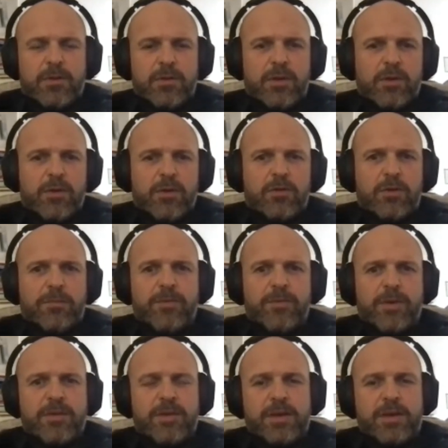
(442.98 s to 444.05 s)
know, you've got some
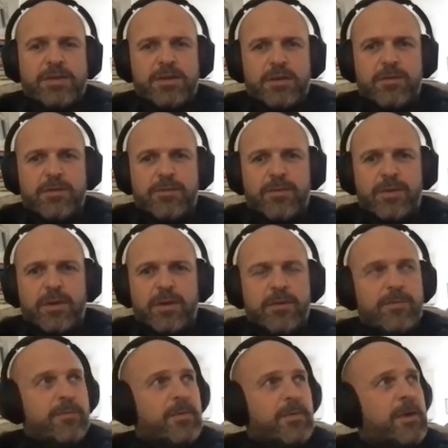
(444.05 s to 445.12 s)
fintechs that
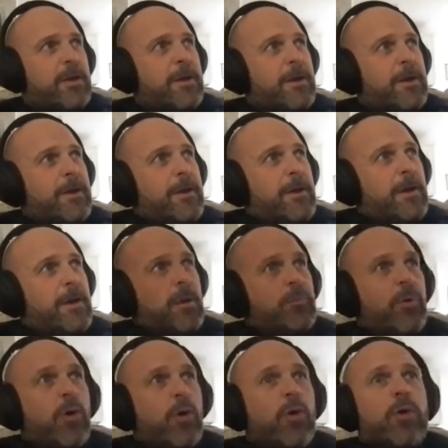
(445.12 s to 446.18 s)
are
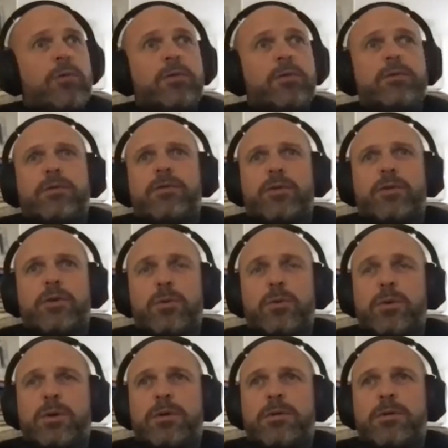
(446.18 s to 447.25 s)
born through,